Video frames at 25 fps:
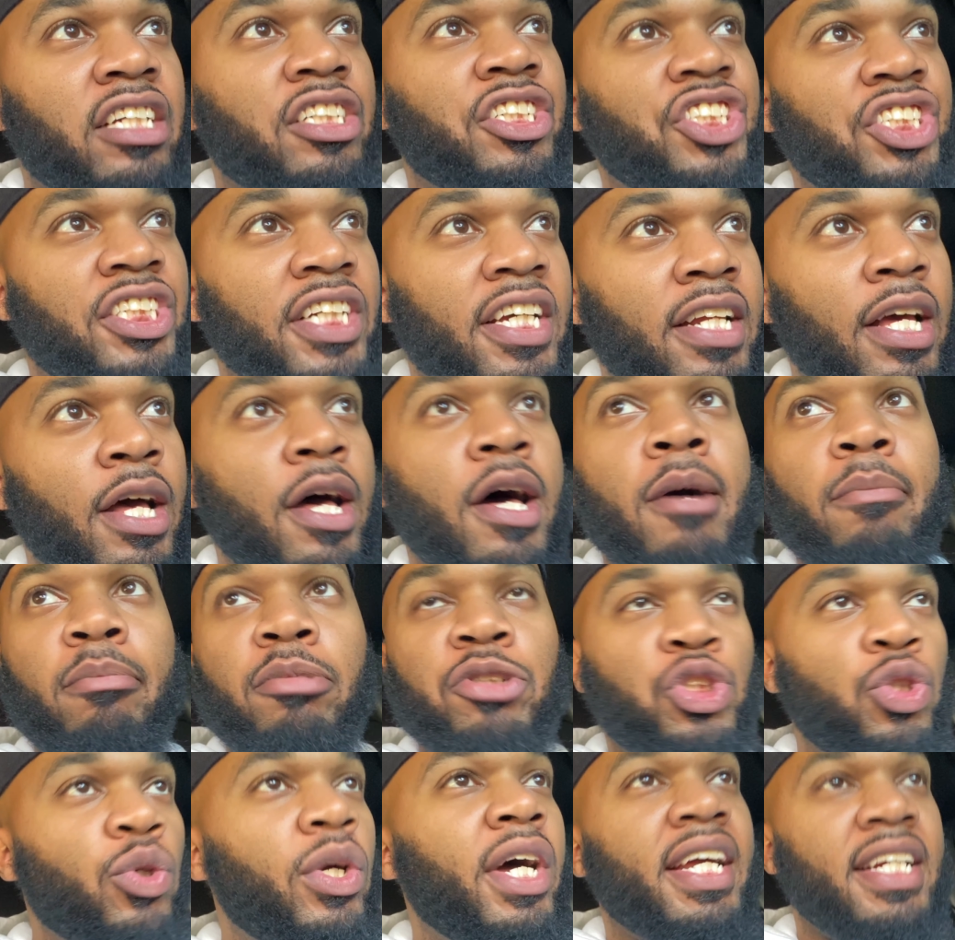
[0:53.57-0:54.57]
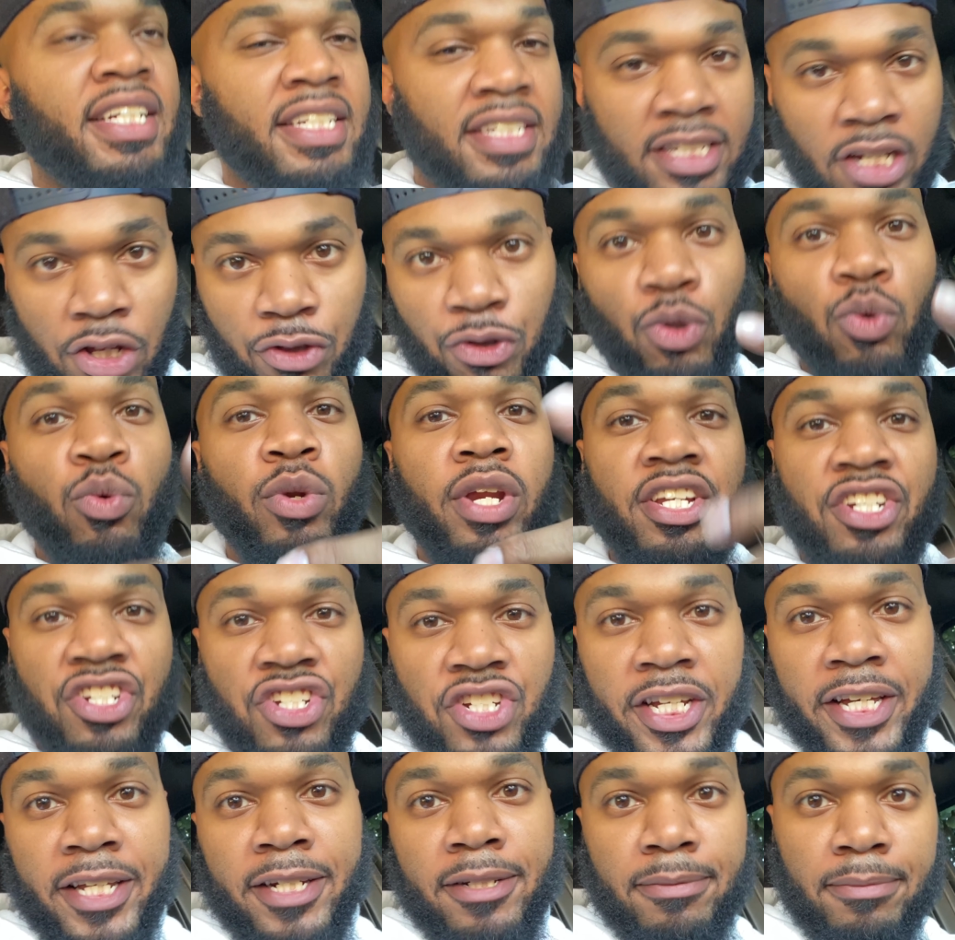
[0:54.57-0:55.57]
and shit, but you got to sit through this
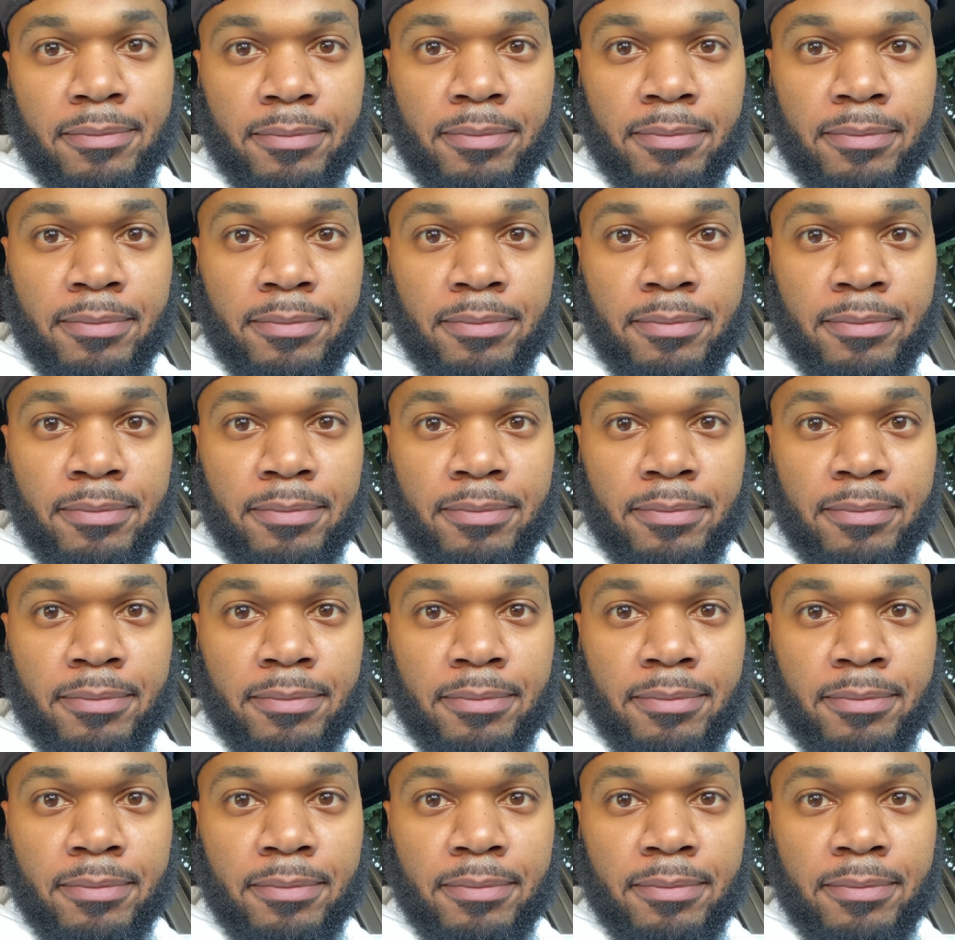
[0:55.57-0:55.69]
shit.